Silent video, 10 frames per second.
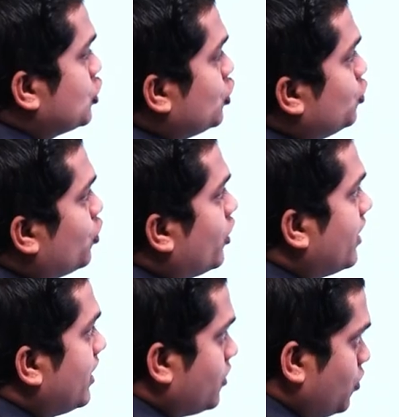So you,
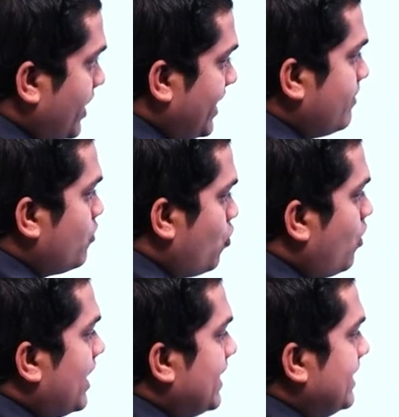to get a
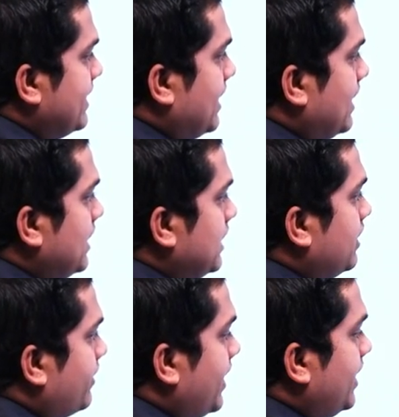more idea,
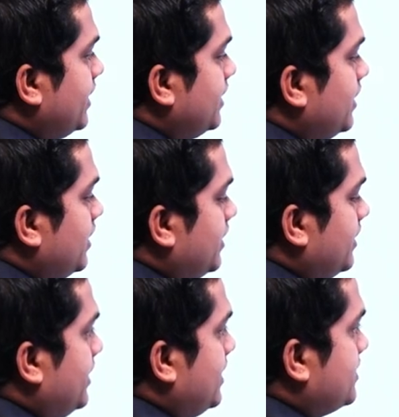right,
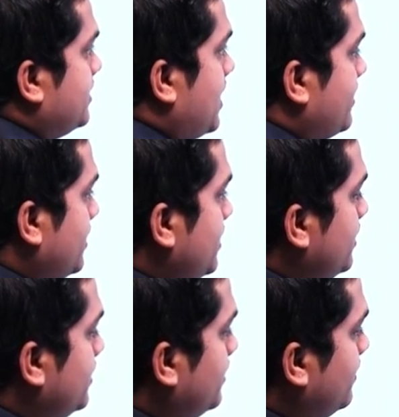there is
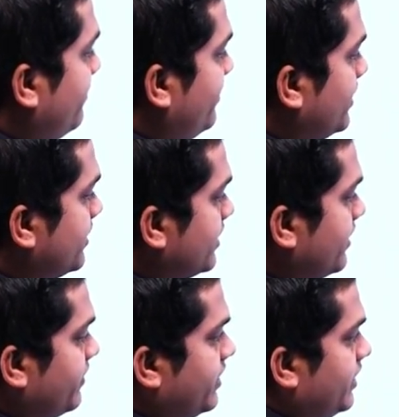another figure
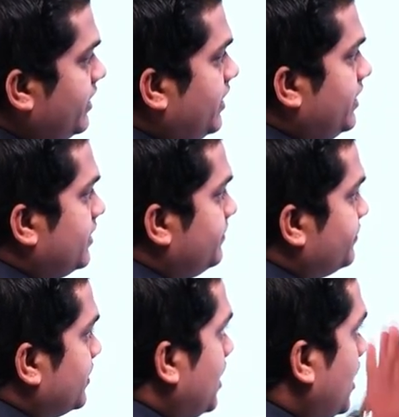given in here.
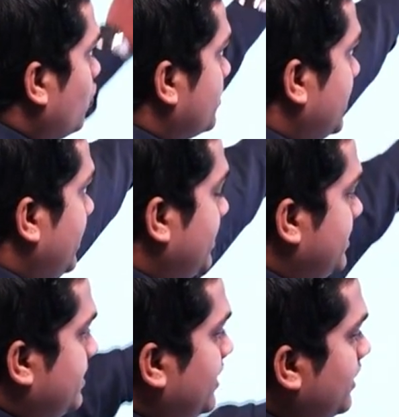Outside
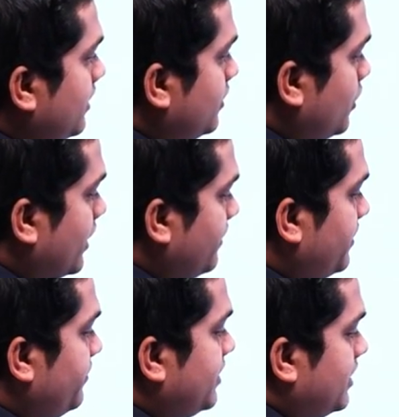this thing, you are
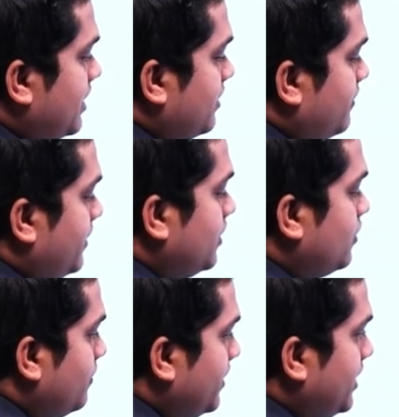given with another figure
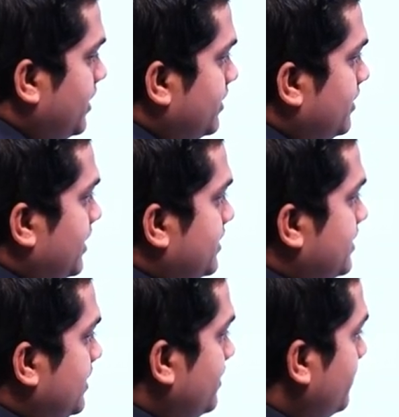over here. Let's
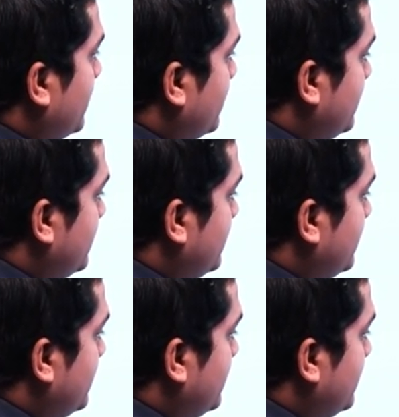see the, what